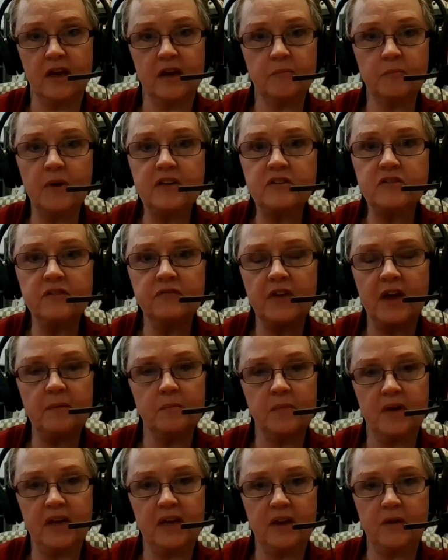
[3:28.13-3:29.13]
And much of that
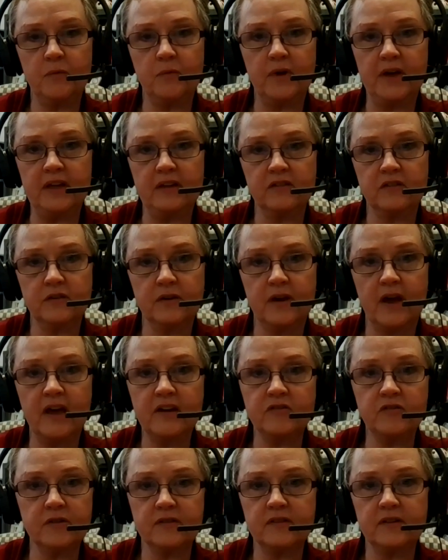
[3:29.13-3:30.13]
money went to
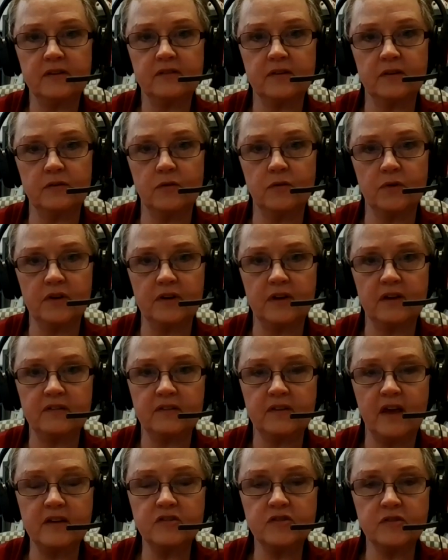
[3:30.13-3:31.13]
agencies and
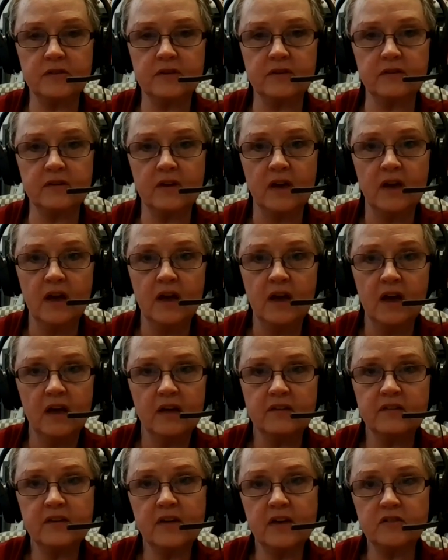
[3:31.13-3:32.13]
organizations
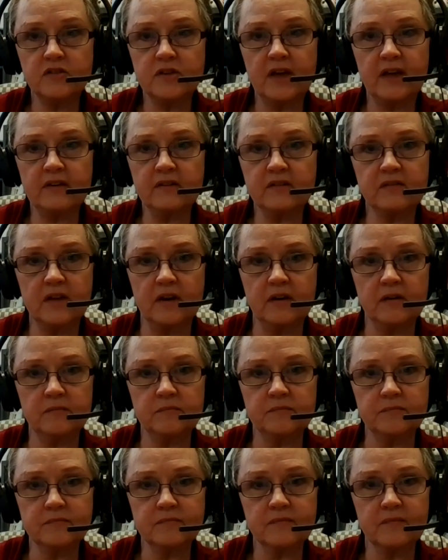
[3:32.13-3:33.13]
such as um,